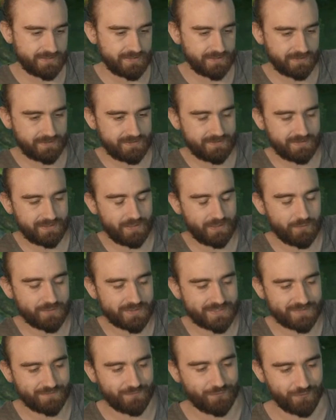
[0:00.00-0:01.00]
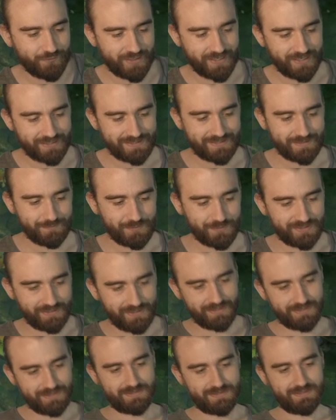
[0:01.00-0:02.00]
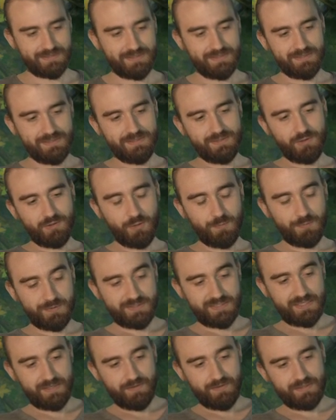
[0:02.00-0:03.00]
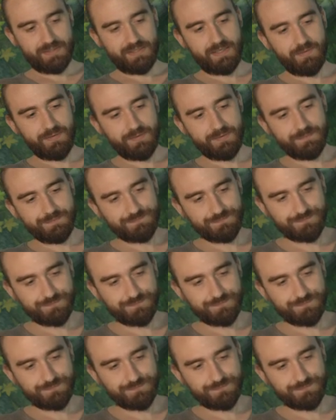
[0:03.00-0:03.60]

agent. I was afraid I didn't put an agent. Or put anything down there.